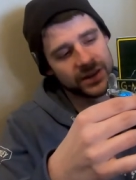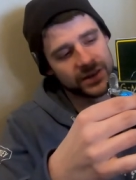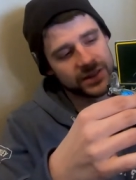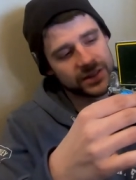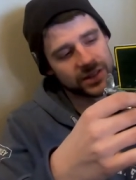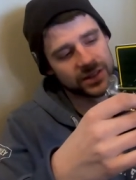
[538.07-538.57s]

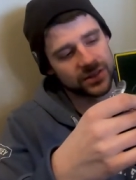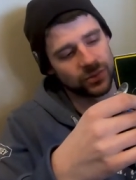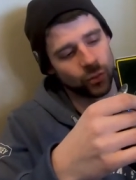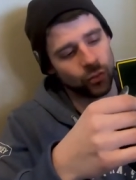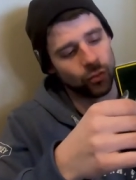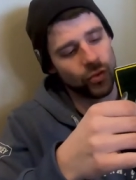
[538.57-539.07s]

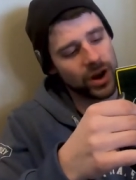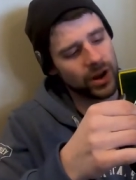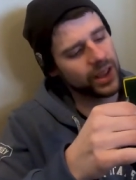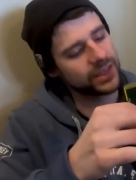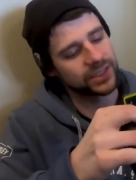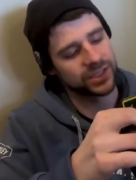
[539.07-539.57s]

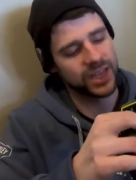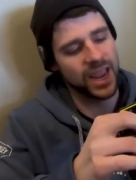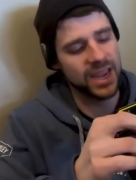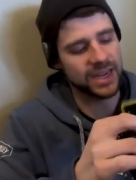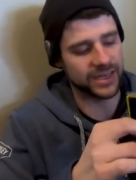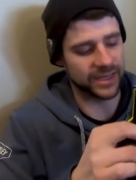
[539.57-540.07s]
it's just
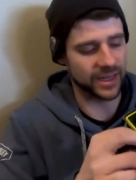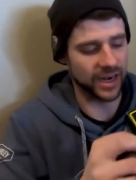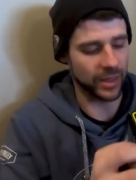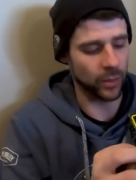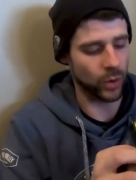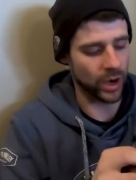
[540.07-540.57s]
aching to get on
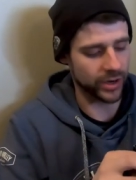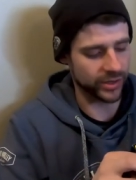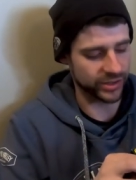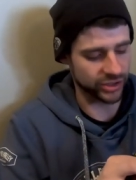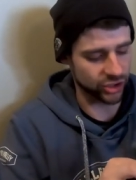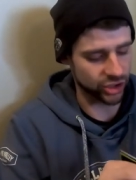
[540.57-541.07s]
the water,
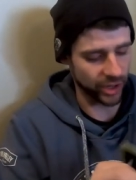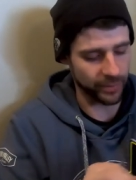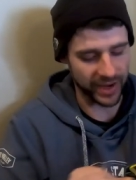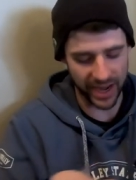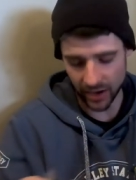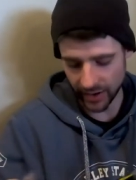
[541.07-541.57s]
just jumping
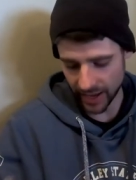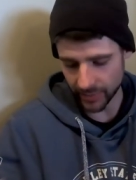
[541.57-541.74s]
out at